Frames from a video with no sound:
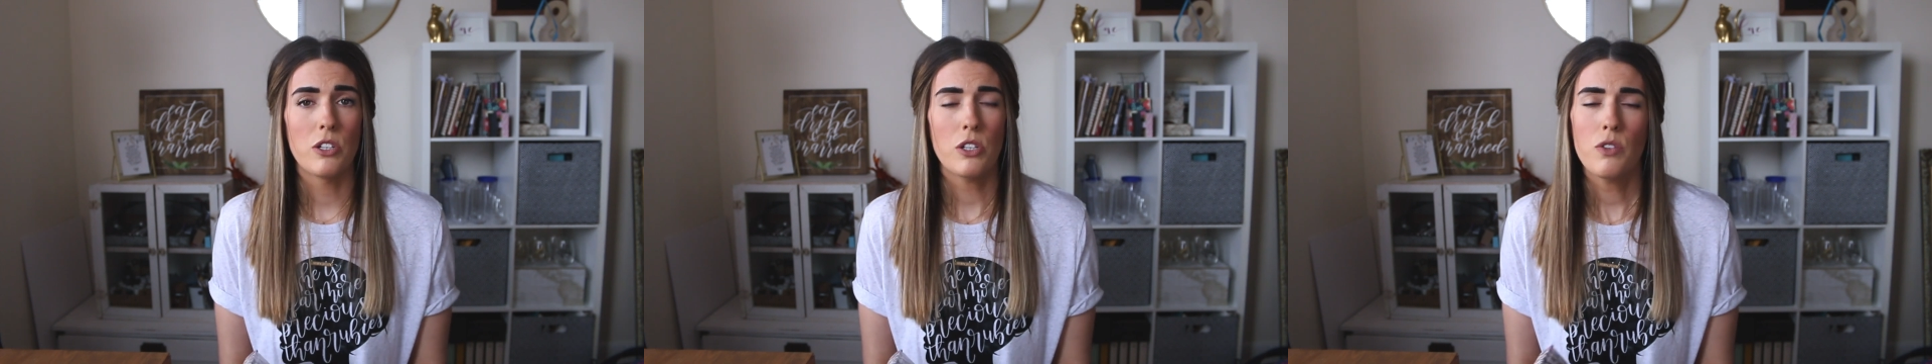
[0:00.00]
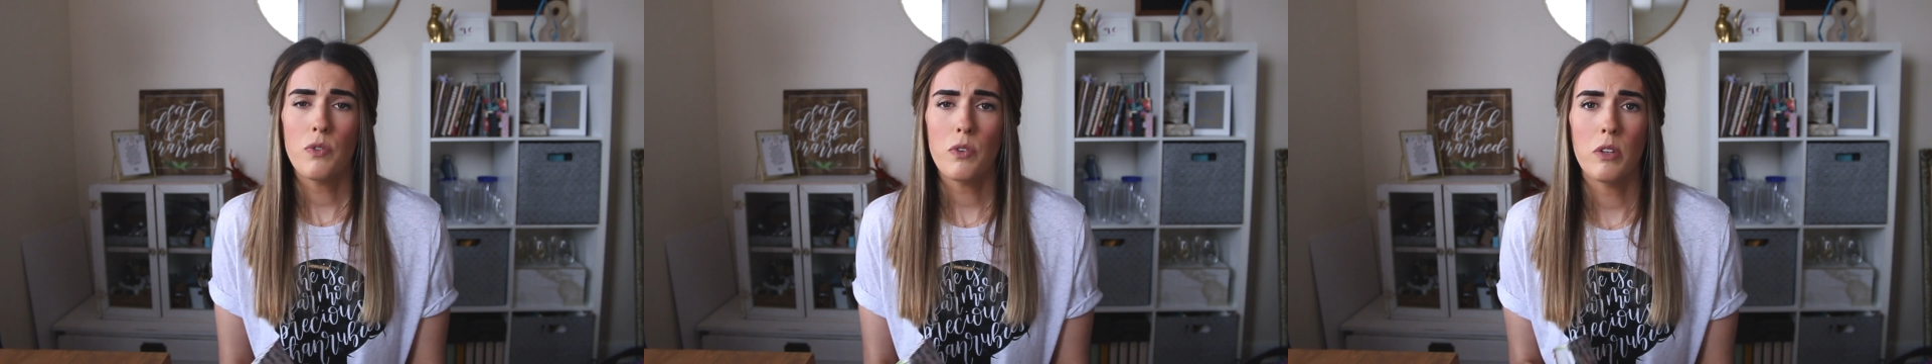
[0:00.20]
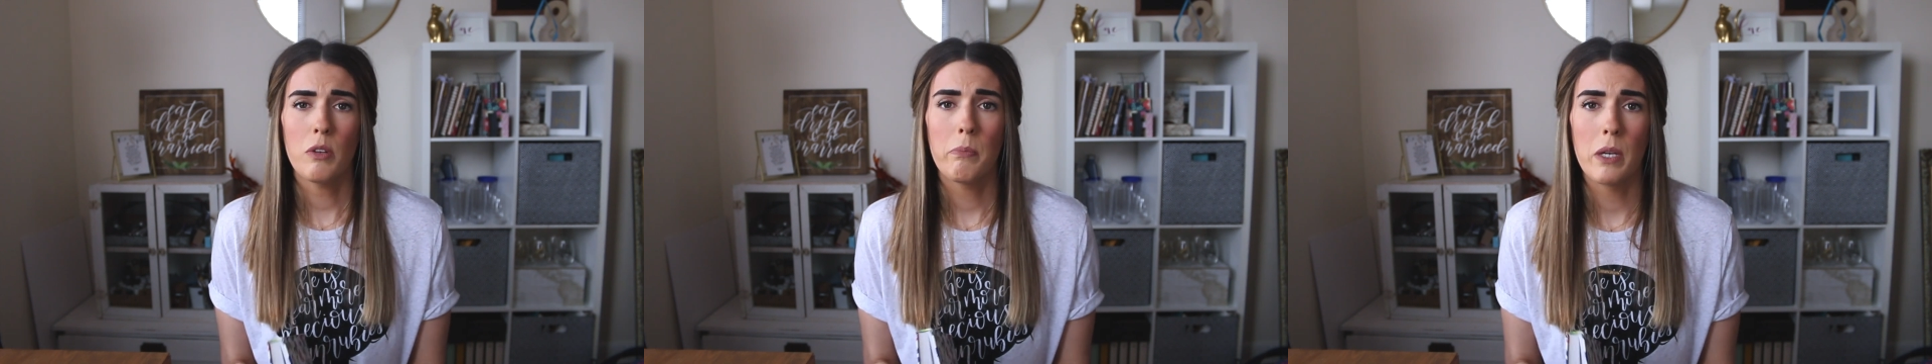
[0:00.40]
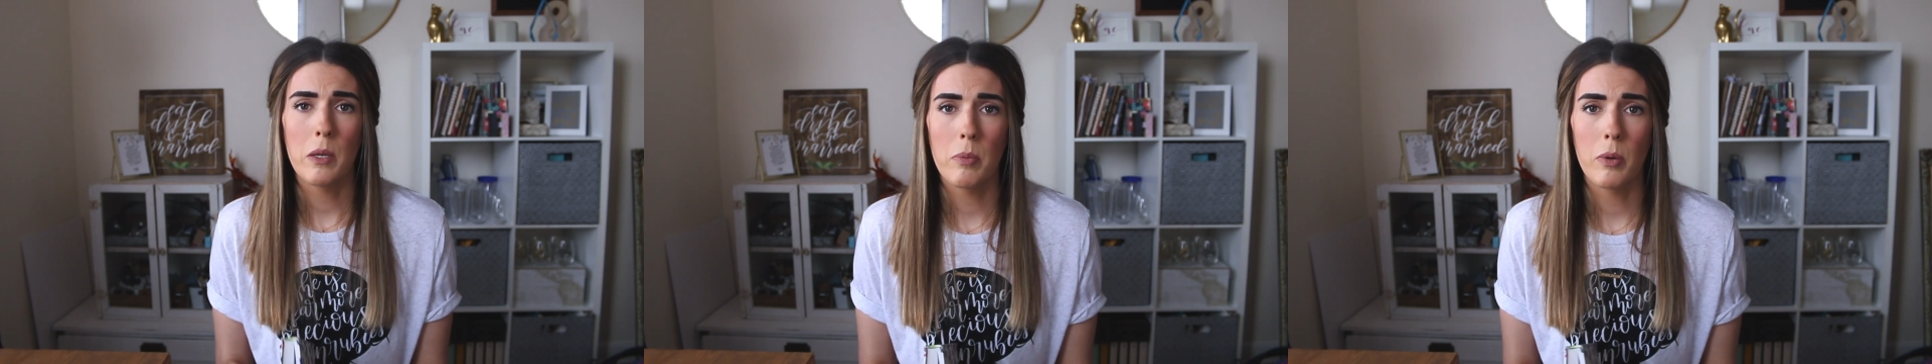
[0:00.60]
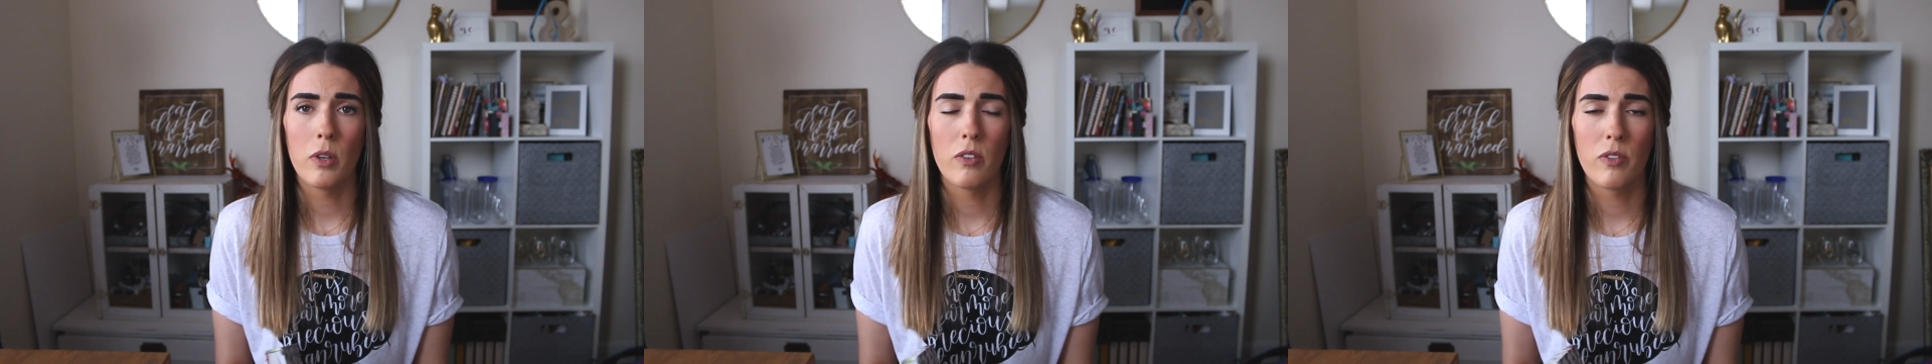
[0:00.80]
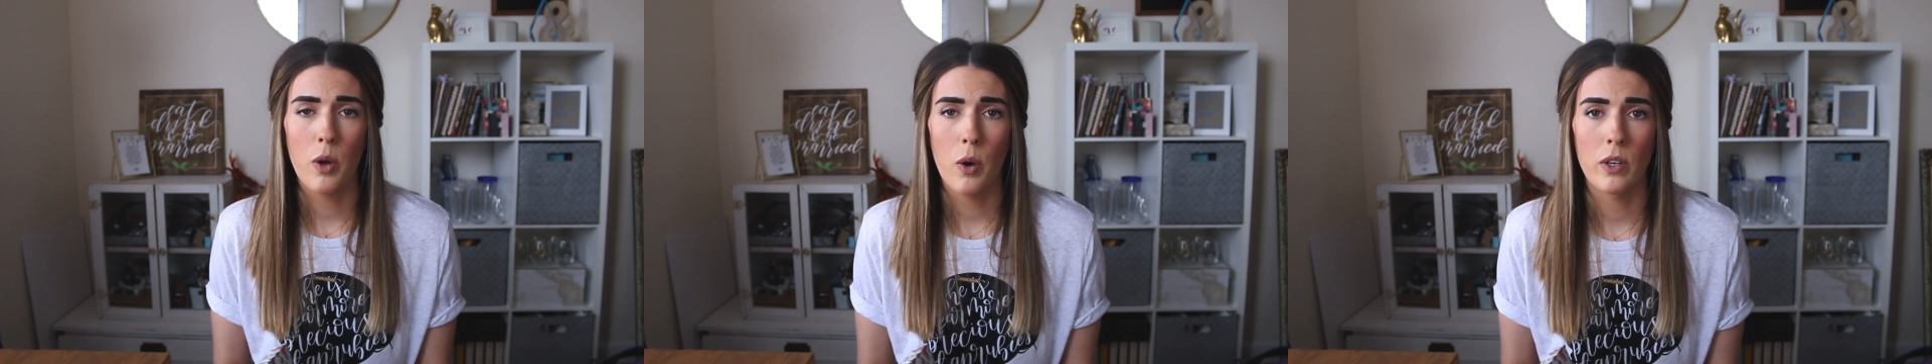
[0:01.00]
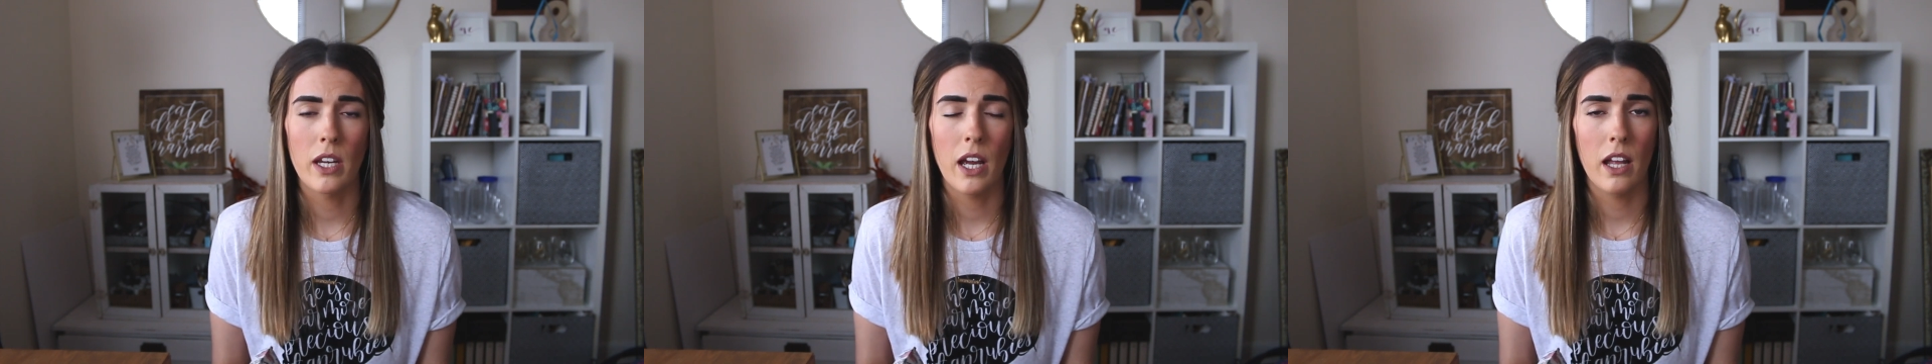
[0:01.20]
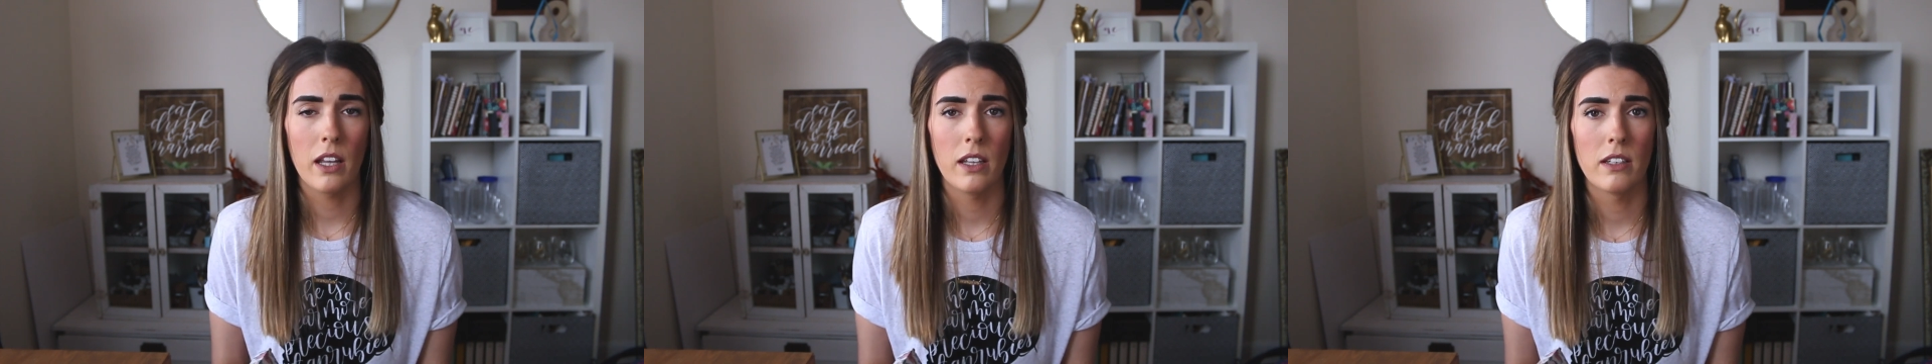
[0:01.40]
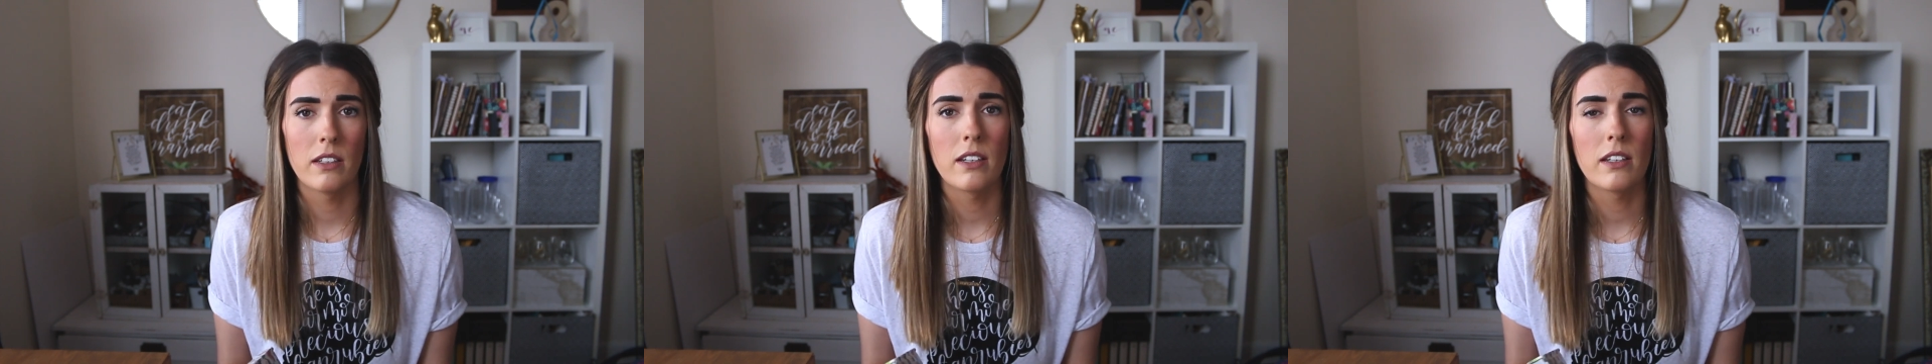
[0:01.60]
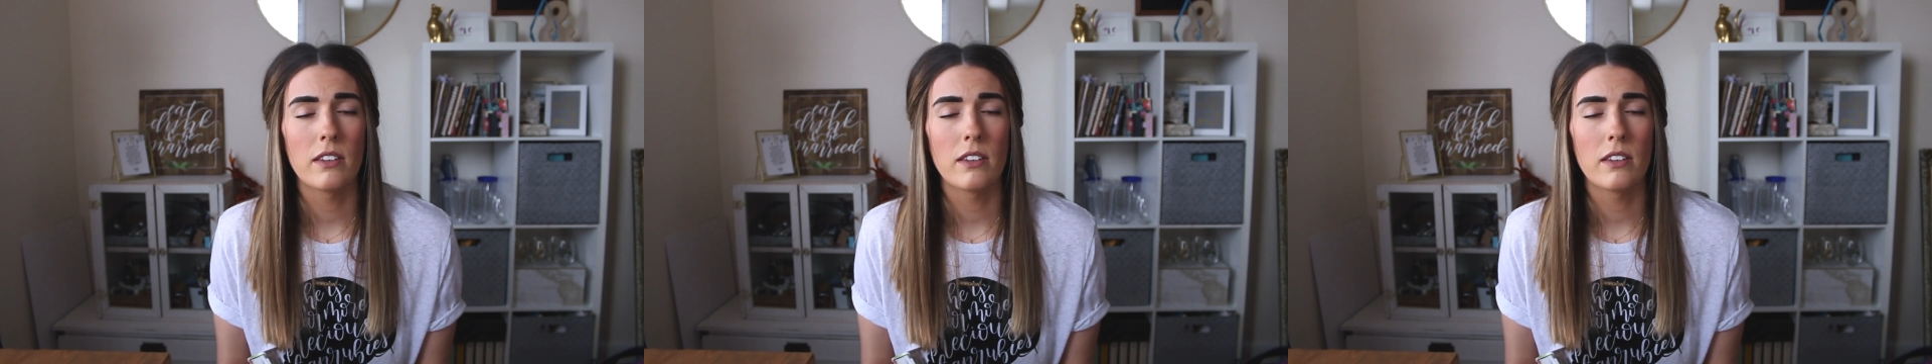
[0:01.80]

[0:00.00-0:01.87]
just for the people of Coney Island,